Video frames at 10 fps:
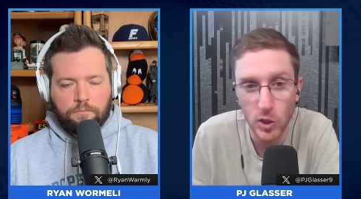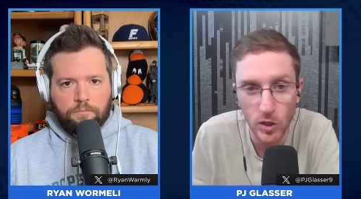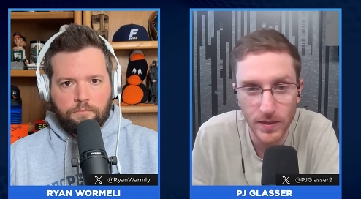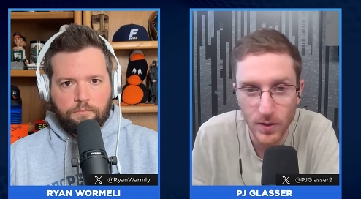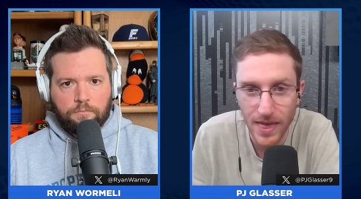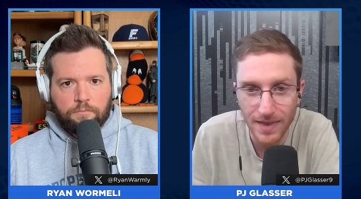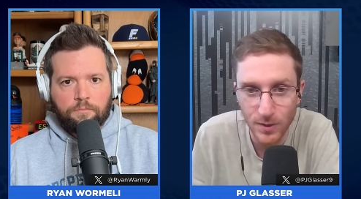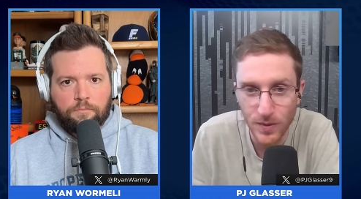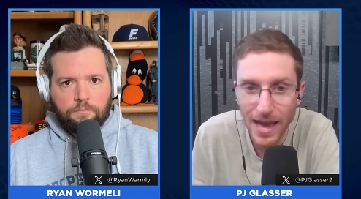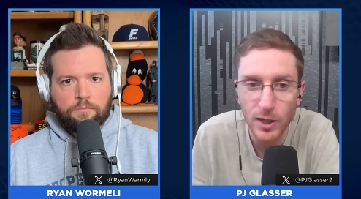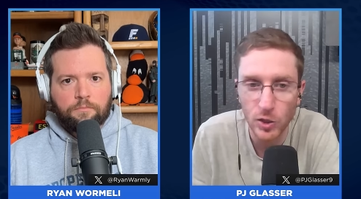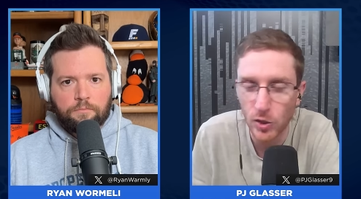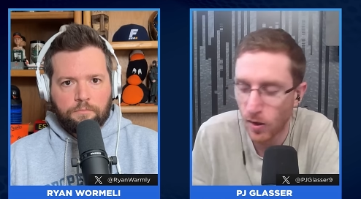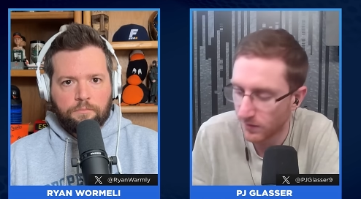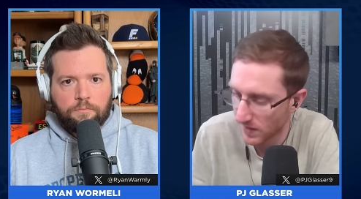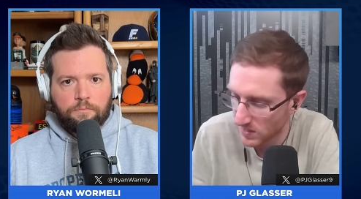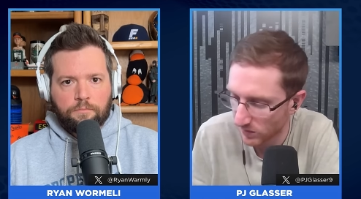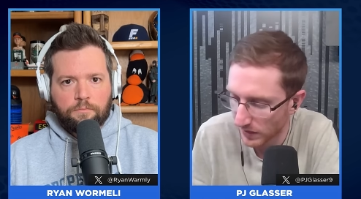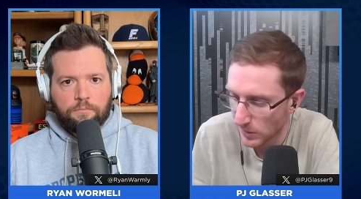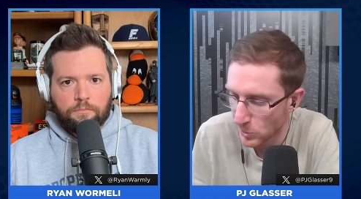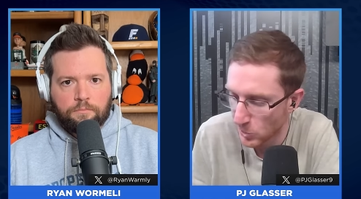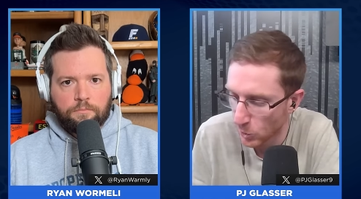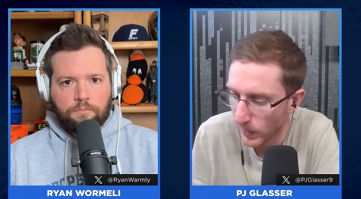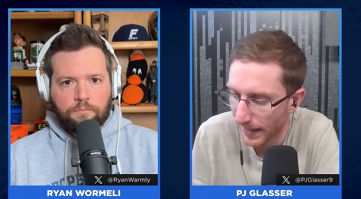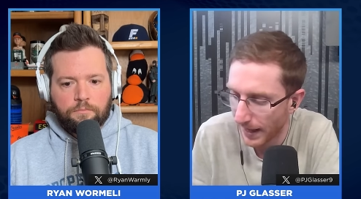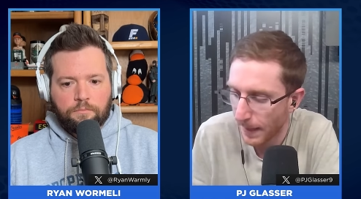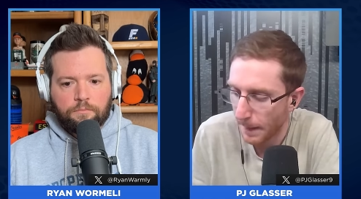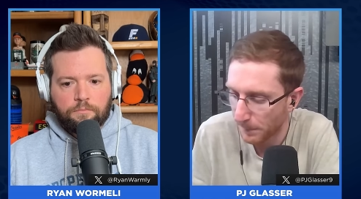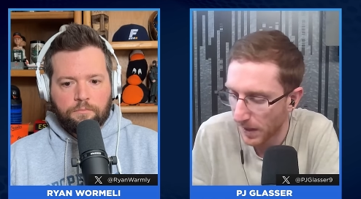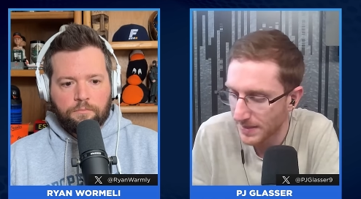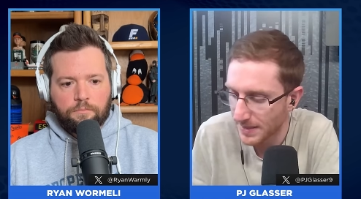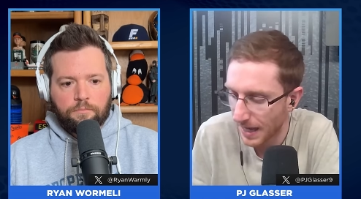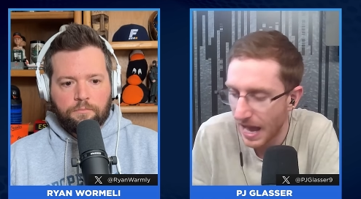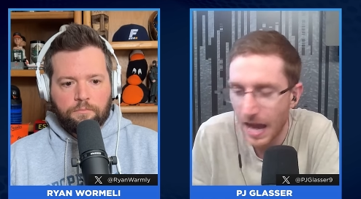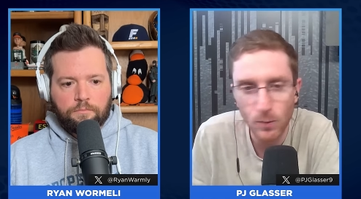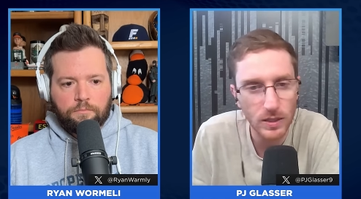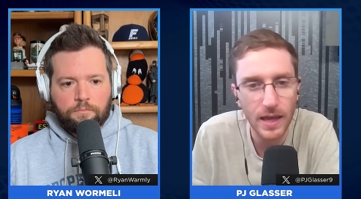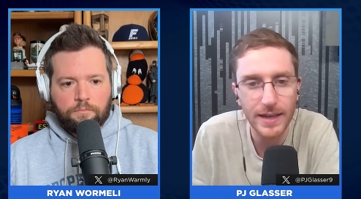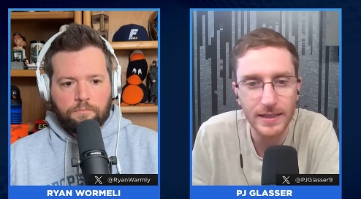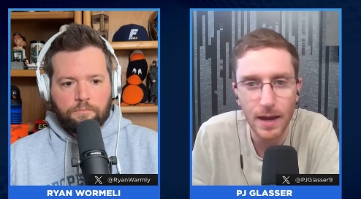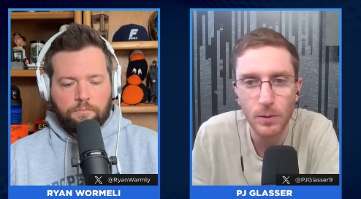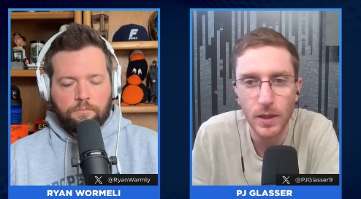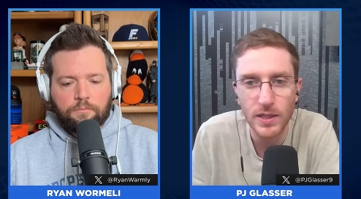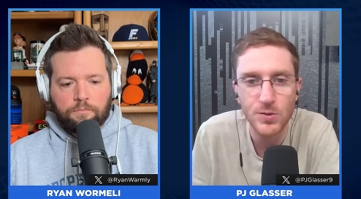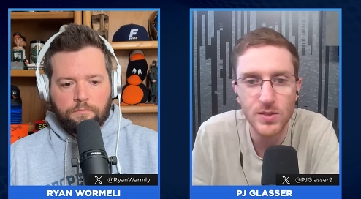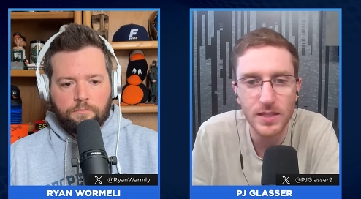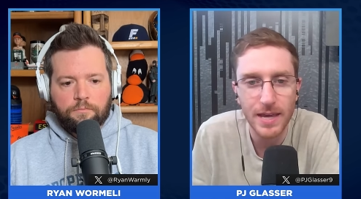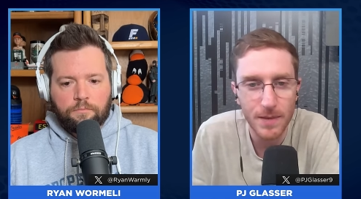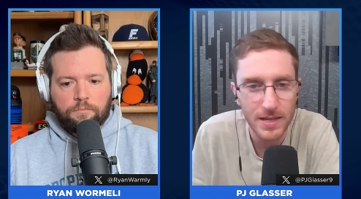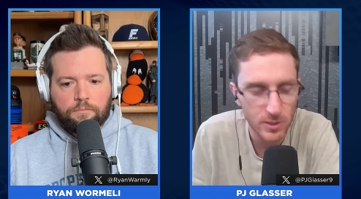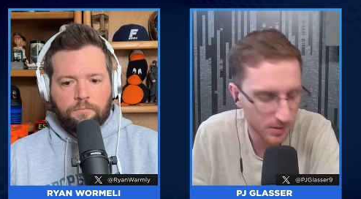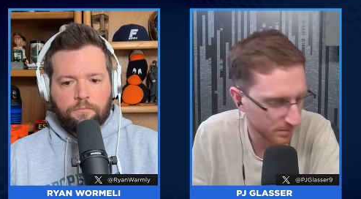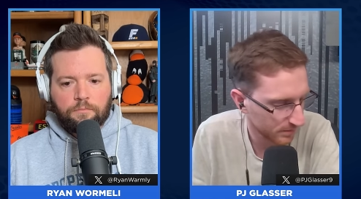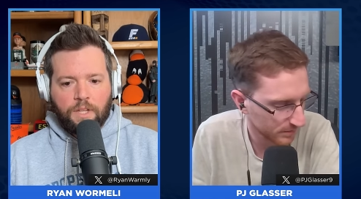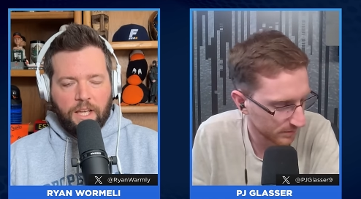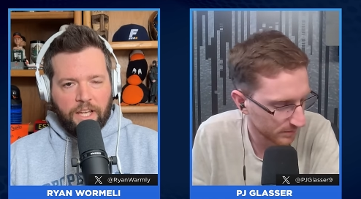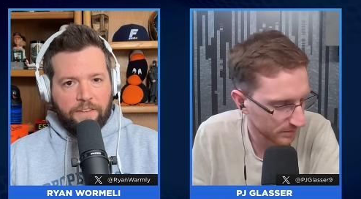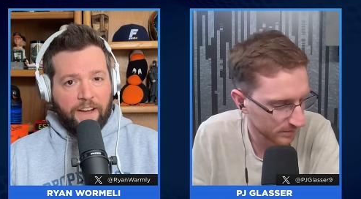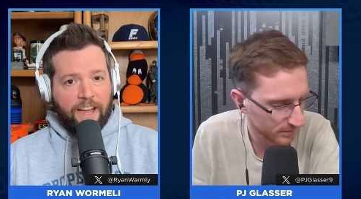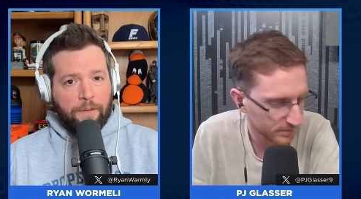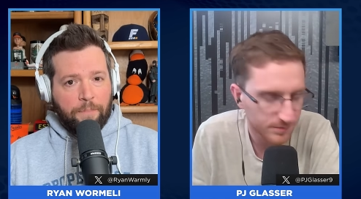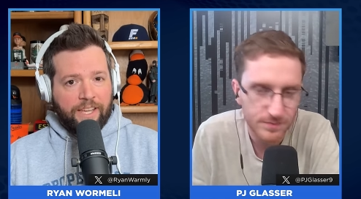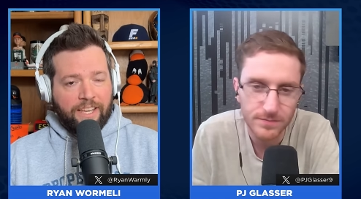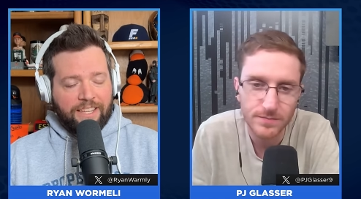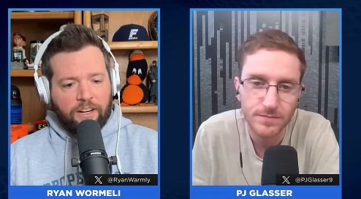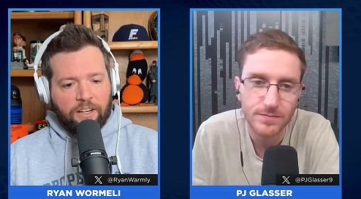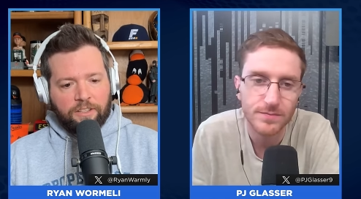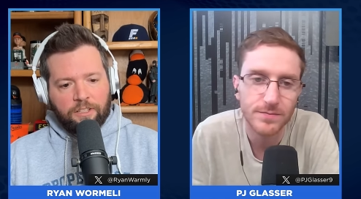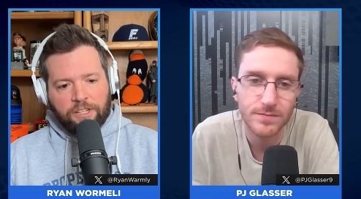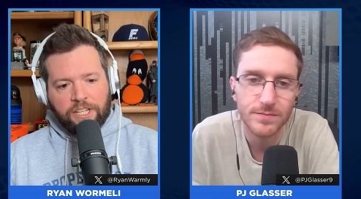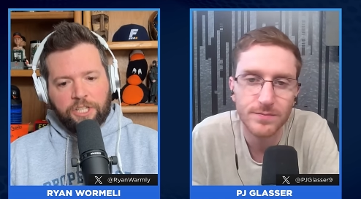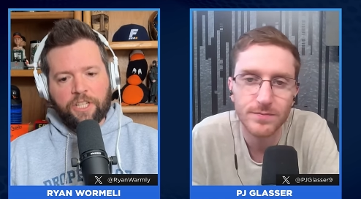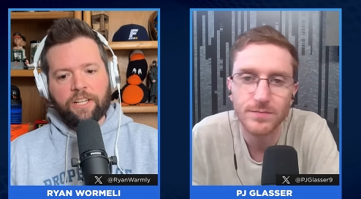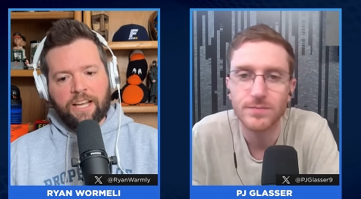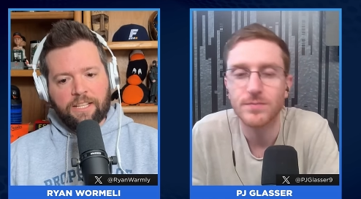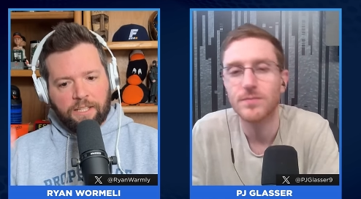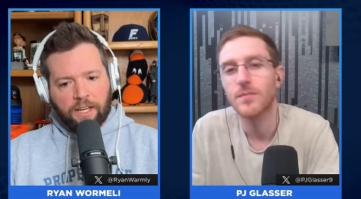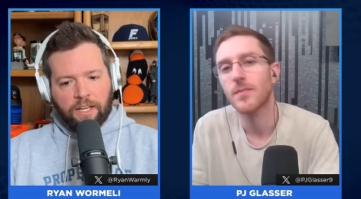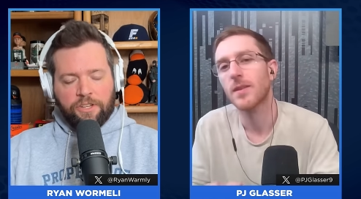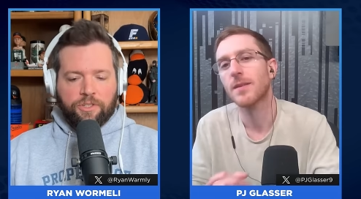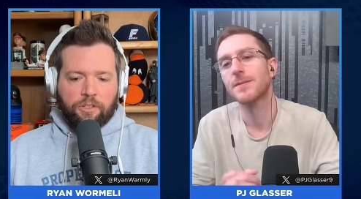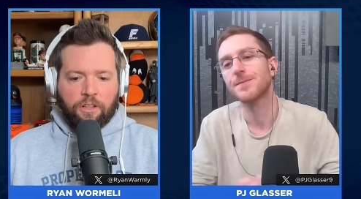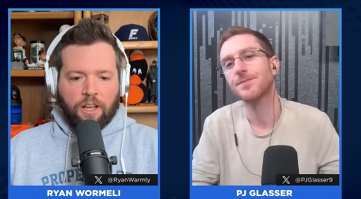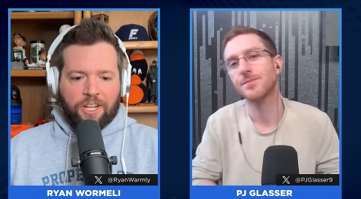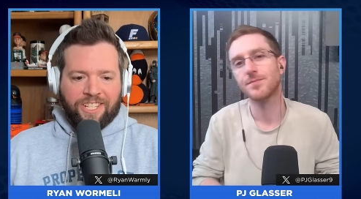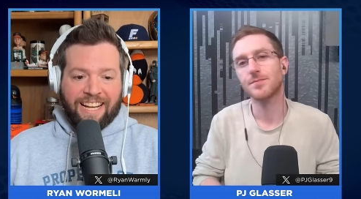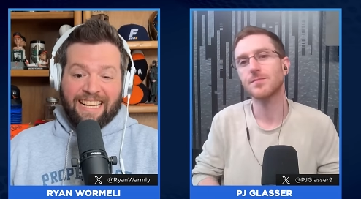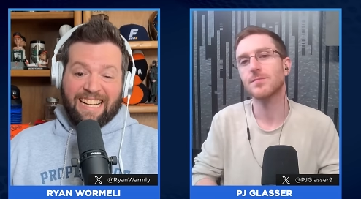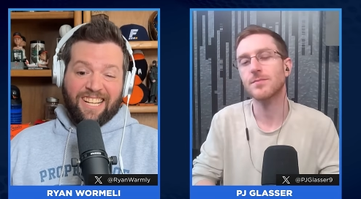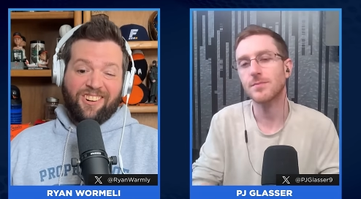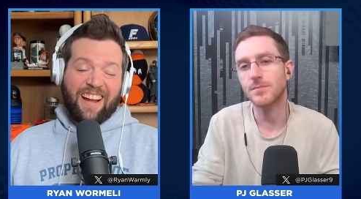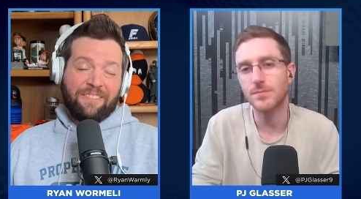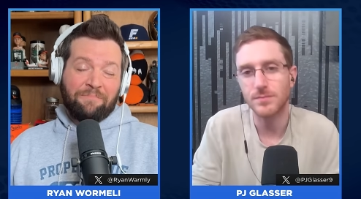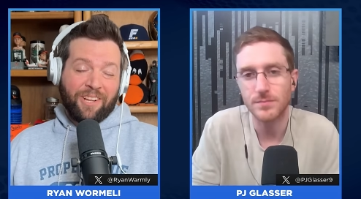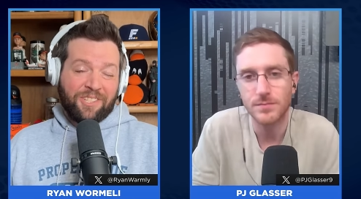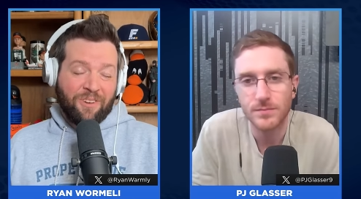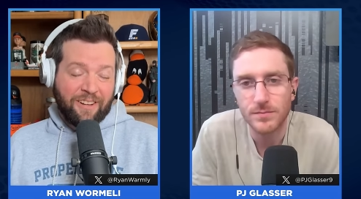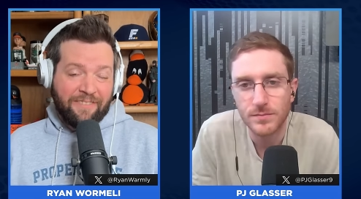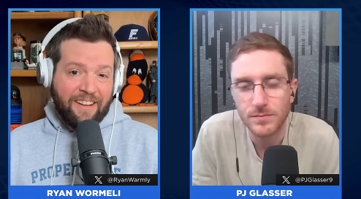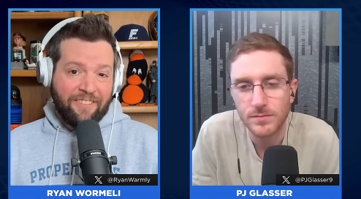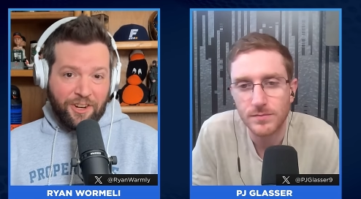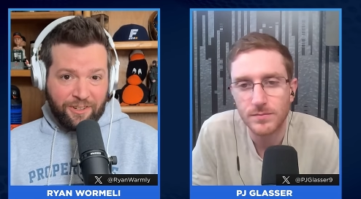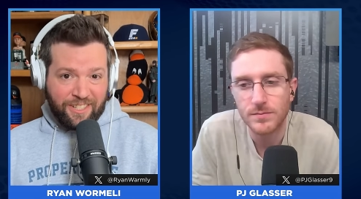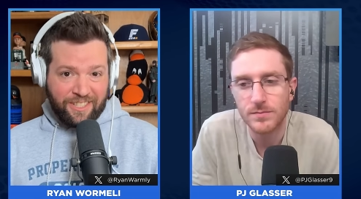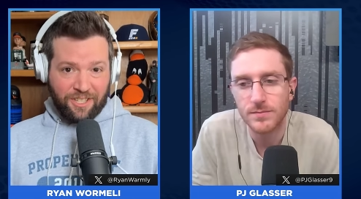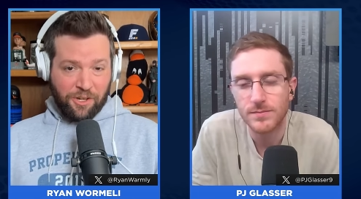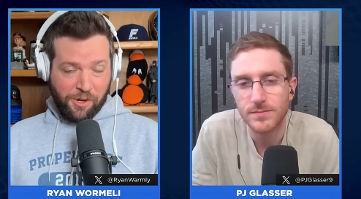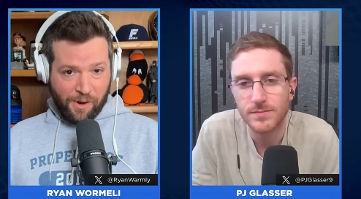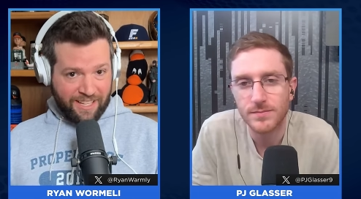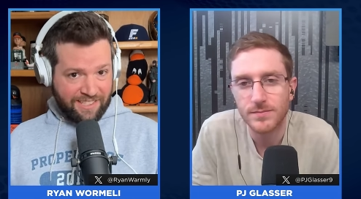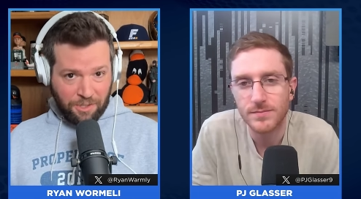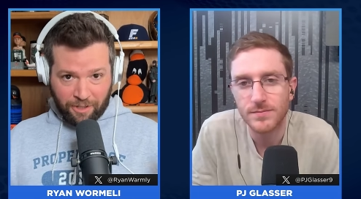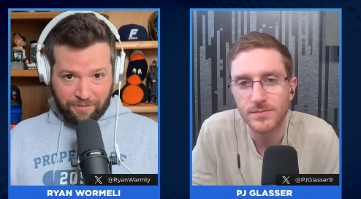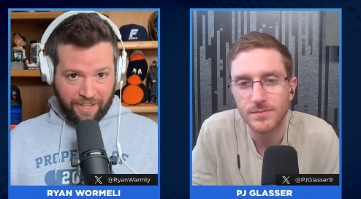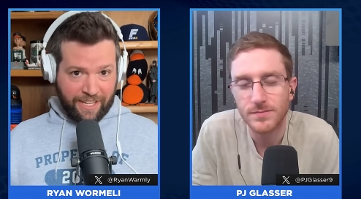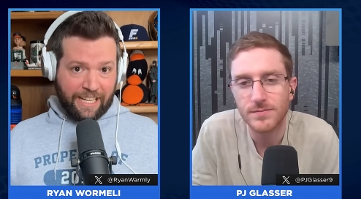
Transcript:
Speaker 1: could. They're that, they're that good offensively to do it. But uh, I would like, I would like Houston in that matchup.
Speaker 2: If I am picking that other region as a you know, sort of long shot, Creighton plus twenty-five hundred too, as sort of like